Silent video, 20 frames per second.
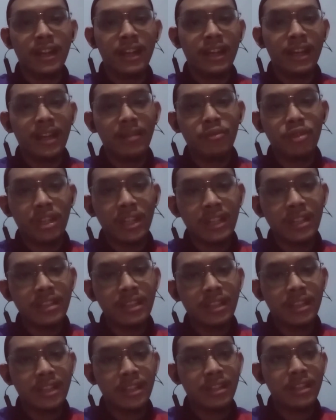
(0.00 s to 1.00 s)

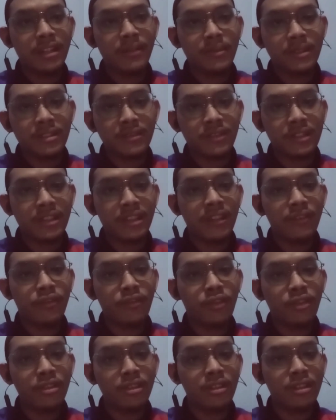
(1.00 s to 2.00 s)
emollient, thickener, preservative,
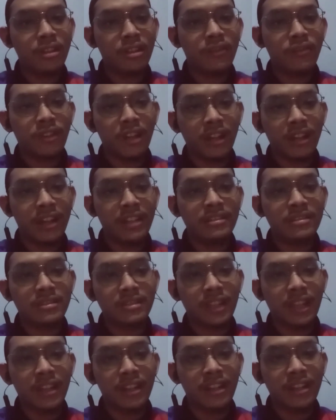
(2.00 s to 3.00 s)
water,
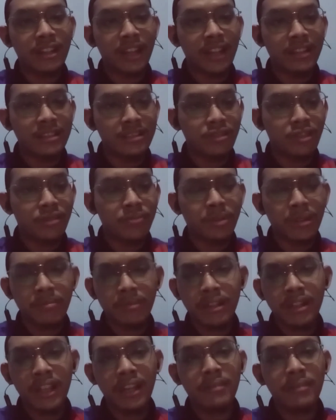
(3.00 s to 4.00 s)
fragrance, coloring agent or
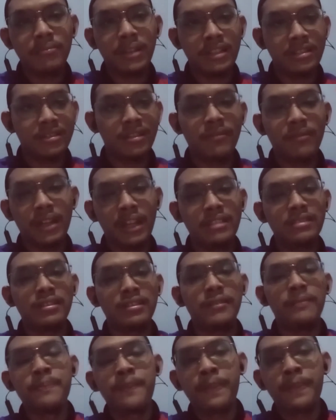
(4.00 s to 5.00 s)
pigment, and pH
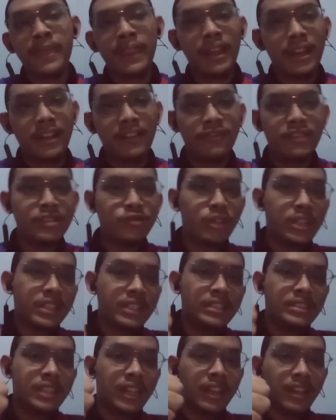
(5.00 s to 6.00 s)
stabilizer. The first
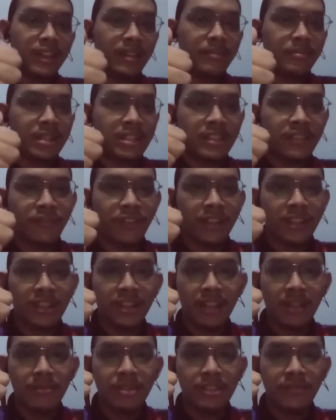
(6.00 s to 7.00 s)
one is
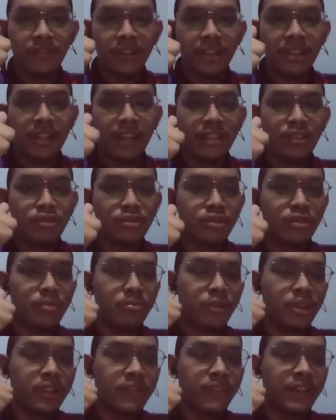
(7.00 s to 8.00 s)
emulsifier. Emulsifier are used to
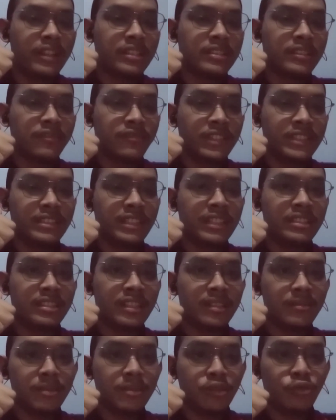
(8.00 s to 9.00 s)
modify the surface
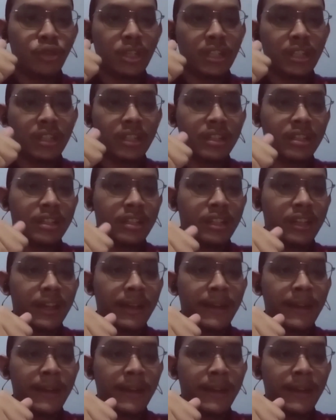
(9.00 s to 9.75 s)
tension between the